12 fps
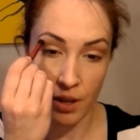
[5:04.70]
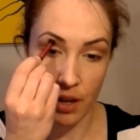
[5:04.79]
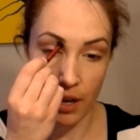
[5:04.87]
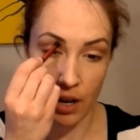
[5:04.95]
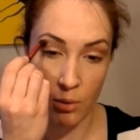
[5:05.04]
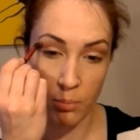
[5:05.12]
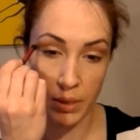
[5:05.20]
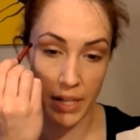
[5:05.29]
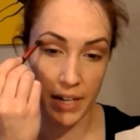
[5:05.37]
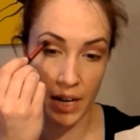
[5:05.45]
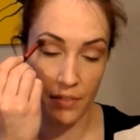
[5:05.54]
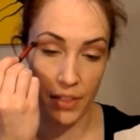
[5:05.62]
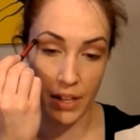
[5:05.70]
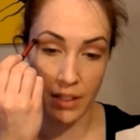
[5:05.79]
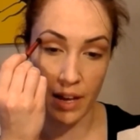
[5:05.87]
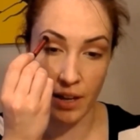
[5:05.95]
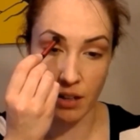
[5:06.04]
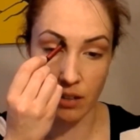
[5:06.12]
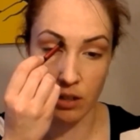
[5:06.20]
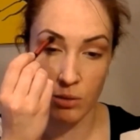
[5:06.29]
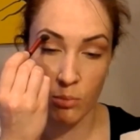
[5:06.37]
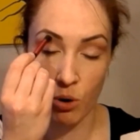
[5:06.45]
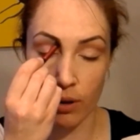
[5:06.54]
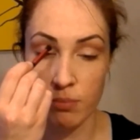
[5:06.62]
and help blend out that line a
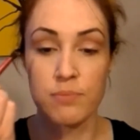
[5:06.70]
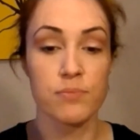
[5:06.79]
little more.